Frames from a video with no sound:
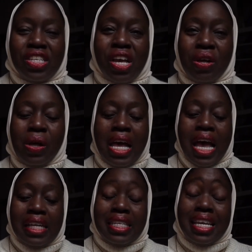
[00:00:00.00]
So
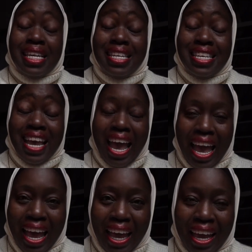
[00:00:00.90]

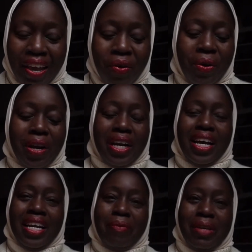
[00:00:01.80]
today we're
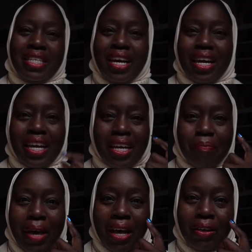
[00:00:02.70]
going to be talking
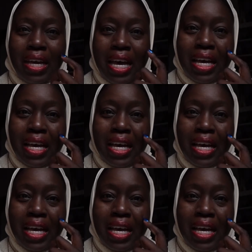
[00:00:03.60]
about